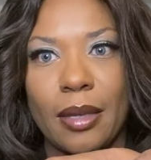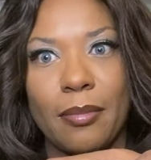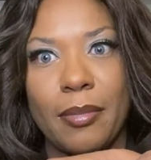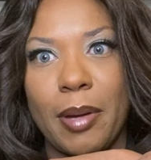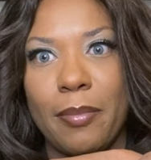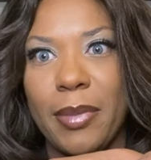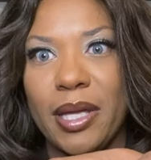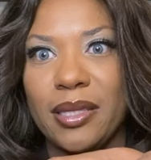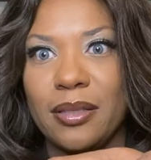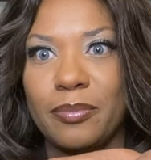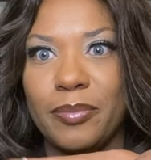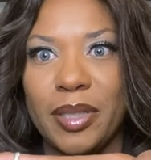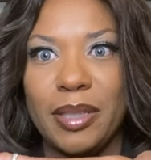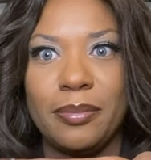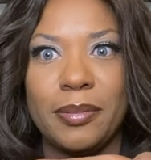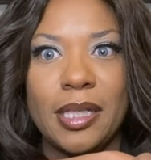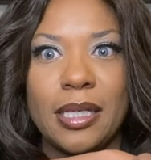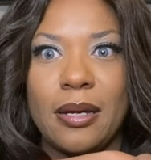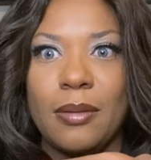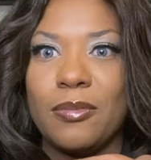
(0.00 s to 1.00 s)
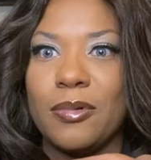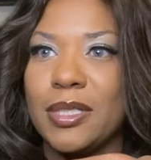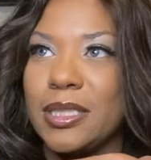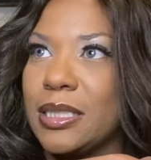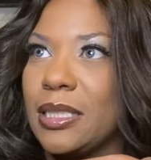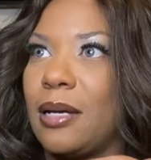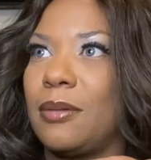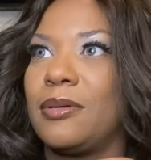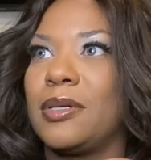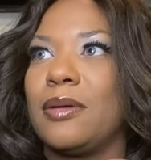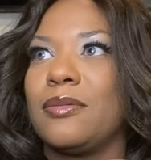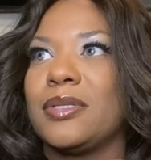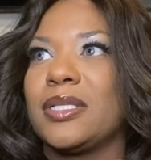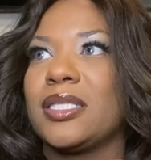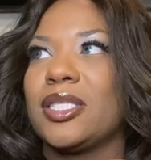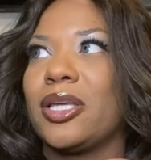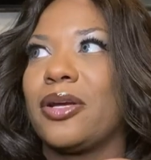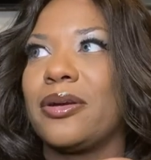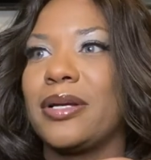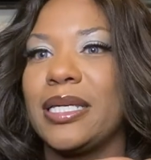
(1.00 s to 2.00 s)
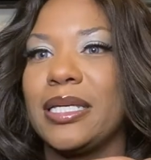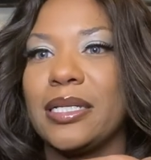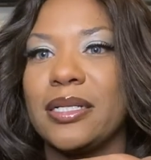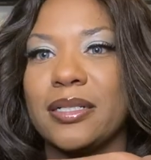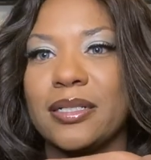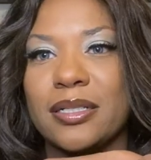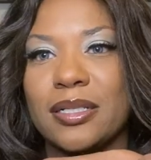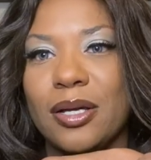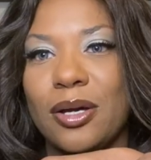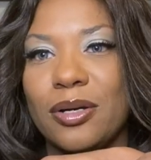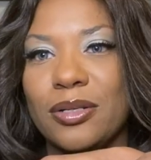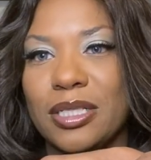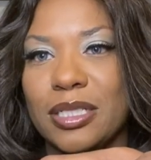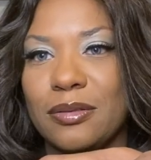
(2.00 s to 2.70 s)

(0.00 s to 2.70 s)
My mother beat me up one time when I was 30 years old.